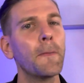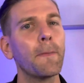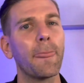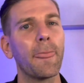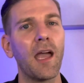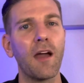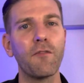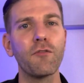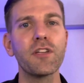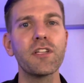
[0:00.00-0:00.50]

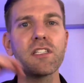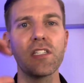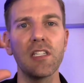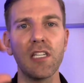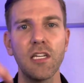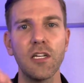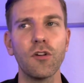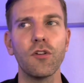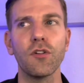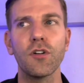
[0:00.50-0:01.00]
Every
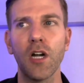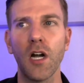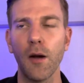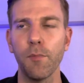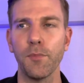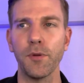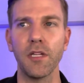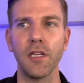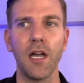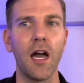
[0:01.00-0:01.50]
single
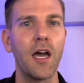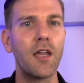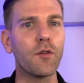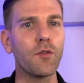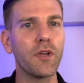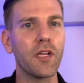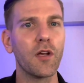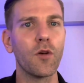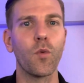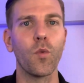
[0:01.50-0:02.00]
company, I don't
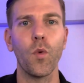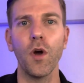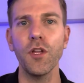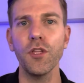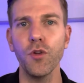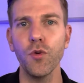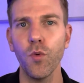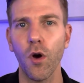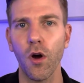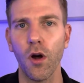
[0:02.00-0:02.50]
care what
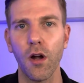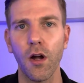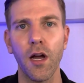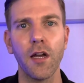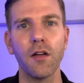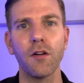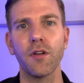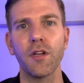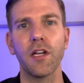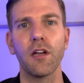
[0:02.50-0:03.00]
you are, I
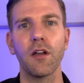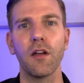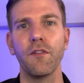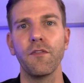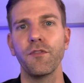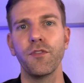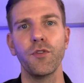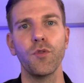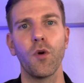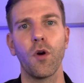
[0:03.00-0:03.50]
don't care
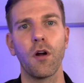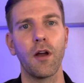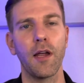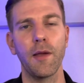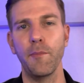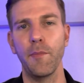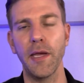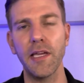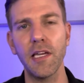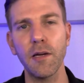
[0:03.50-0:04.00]
if you are a
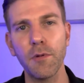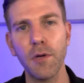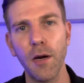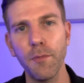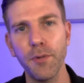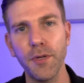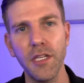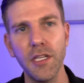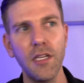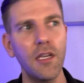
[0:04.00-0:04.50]
makeup
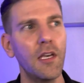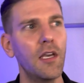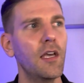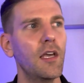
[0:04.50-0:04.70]
company,